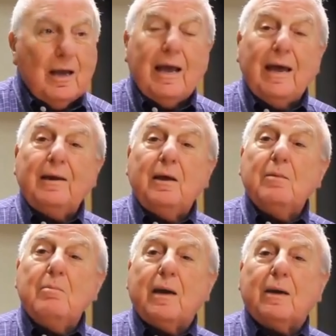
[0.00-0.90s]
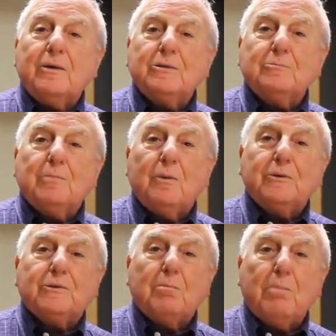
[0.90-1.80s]
and the mechanism by
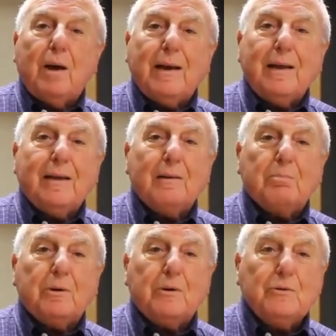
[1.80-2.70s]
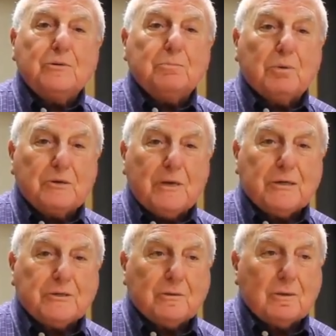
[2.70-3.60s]
which our body can produce
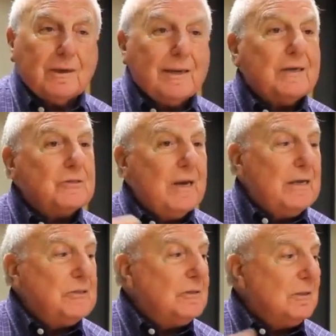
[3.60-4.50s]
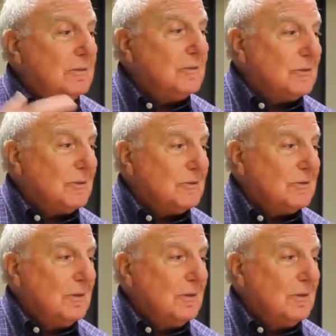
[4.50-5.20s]
protection against aging and disease.